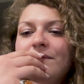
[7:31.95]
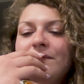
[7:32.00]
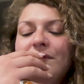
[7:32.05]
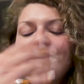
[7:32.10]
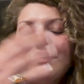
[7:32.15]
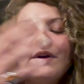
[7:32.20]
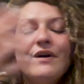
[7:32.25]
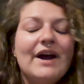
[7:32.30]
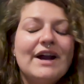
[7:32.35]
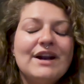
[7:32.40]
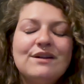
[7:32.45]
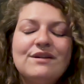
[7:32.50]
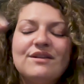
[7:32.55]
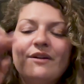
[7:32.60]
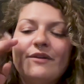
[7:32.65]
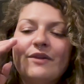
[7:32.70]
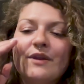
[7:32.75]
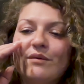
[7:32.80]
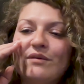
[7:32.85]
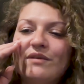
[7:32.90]
So I just
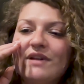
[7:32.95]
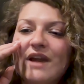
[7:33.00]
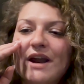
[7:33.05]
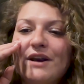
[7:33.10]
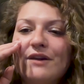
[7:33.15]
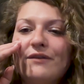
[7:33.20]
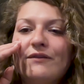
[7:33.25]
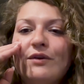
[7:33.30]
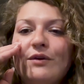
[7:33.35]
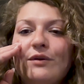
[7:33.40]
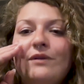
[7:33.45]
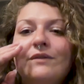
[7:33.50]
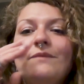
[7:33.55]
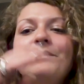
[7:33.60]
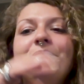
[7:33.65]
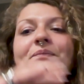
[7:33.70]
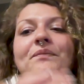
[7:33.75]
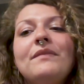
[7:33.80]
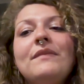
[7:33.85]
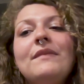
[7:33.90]
thought that was kind of cool.
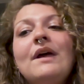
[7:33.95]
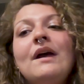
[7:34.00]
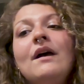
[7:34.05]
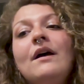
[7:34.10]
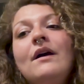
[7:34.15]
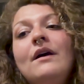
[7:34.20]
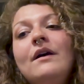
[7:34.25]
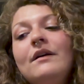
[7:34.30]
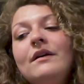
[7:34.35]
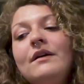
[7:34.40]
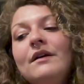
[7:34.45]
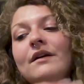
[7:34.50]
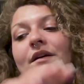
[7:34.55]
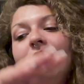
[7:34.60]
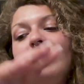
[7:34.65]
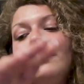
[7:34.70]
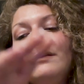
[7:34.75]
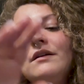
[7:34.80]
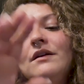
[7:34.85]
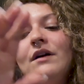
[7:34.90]

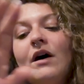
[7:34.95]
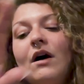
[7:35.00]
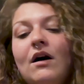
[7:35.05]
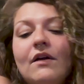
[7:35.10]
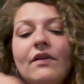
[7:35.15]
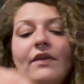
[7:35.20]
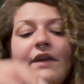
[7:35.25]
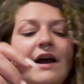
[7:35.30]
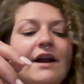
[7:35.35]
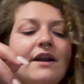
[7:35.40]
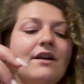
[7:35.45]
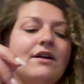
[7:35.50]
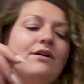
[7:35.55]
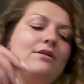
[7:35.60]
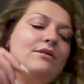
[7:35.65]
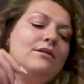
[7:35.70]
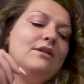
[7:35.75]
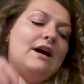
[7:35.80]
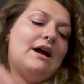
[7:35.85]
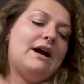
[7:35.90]
On that
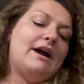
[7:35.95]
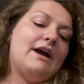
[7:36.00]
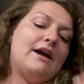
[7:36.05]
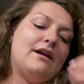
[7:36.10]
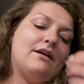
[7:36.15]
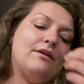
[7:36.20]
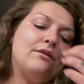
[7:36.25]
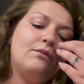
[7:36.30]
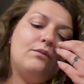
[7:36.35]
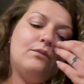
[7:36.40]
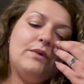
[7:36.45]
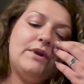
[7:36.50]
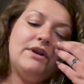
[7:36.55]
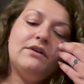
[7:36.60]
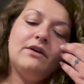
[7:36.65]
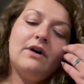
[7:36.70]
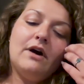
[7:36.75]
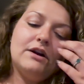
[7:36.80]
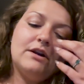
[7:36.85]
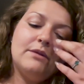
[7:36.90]
note, we
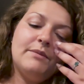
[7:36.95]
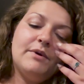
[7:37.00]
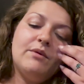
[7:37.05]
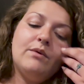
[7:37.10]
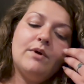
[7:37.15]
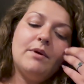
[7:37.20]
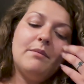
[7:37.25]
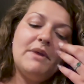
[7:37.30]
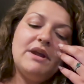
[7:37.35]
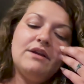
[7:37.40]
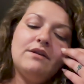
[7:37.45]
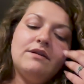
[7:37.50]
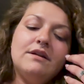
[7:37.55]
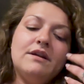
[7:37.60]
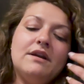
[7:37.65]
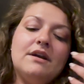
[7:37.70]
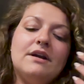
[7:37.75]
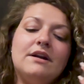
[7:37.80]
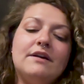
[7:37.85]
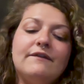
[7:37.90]
talked about what makes
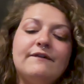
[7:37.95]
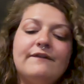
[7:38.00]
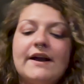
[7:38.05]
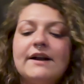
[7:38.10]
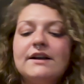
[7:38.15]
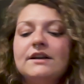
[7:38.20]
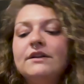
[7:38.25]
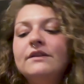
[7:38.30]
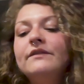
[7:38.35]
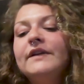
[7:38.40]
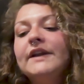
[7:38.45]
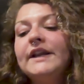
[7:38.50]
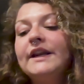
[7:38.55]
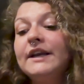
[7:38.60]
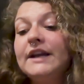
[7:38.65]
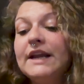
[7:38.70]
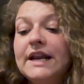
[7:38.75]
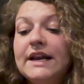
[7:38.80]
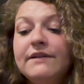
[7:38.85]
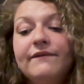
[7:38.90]
an effective and
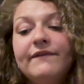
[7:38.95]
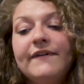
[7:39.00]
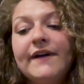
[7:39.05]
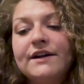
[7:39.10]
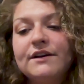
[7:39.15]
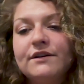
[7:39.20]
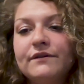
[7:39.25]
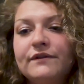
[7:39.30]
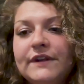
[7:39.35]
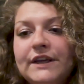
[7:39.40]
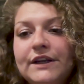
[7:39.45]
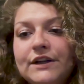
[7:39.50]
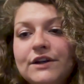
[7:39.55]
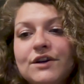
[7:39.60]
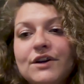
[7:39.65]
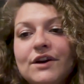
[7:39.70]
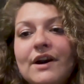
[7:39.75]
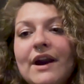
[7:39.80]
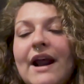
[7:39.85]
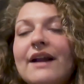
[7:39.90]
an ineffective
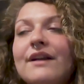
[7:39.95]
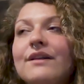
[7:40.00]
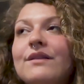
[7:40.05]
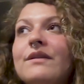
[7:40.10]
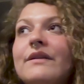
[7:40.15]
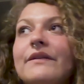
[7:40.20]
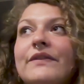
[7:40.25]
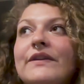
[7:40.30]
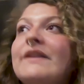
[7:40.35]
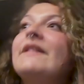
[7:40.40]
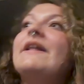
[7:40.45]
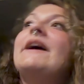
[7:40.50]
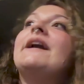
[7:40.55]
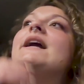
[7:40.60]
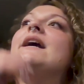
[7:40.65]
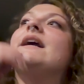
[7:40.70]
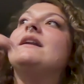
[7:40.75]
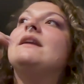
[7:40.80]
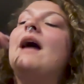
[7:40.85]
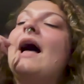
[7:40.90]
teacher, and something that
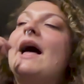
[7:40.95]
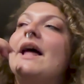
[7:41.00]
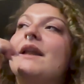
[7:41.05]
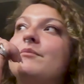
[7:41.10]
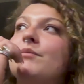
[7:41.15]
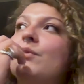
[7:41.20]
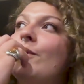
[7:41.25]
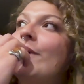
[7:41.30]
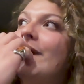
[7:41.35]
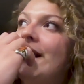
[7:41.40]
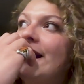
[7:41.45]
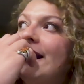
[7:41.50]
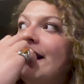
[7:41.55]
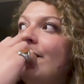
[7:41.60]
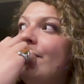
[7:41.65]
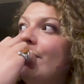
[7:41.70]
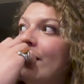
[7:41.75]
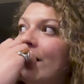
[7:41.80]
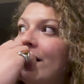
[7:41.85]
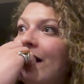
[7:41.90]
I hadn't pointed
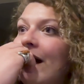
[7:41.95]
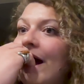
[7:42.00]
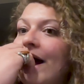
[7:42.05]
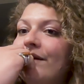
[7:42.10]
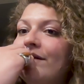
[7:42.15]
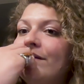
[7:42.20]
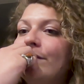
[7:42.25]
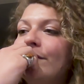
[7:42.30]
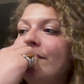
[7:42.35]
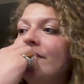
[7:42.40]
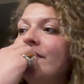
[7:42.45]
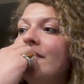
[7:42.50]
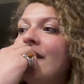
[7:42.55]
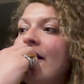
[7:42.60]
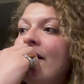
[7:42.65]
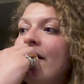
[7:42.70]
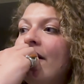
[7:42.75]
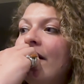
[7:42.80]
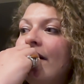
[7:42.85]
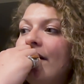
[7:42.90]
out in class was
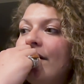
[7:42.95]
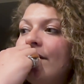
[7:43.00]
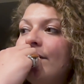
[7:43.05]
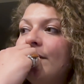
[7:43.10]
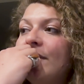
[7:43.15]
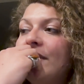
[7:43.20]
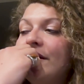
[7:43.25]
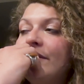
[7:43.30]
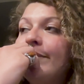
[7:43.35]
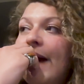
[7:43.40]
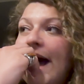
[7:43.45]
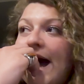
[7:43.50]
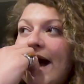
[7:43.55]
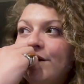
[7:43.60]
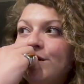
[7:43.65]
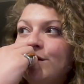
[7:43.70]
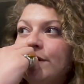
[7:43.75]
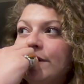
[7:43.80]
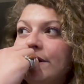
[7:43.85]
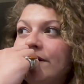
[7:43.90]
its
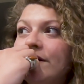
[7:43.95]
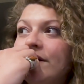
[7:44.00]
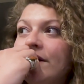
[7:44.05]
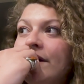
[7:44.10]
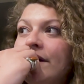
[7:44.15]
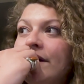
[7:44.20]
passion.